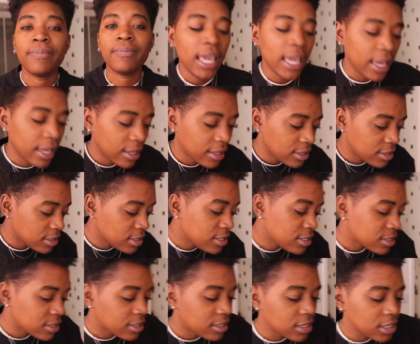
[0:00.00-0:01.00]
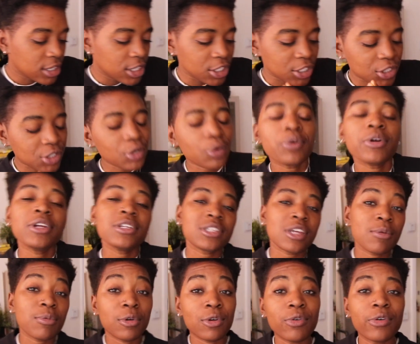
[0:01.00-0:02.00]
And the stories
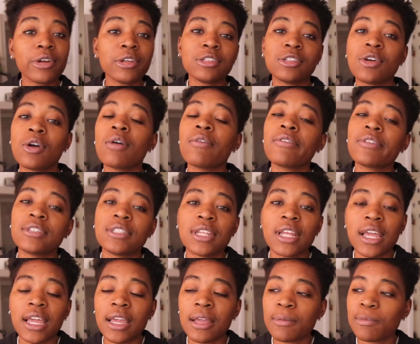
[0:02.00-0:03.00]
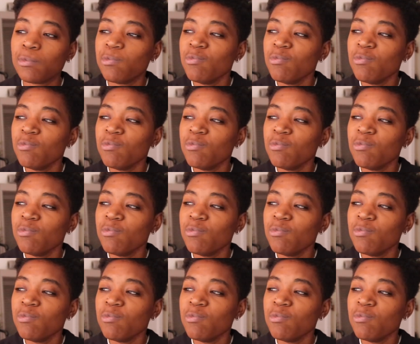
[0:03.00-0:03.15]
that we're going to go over today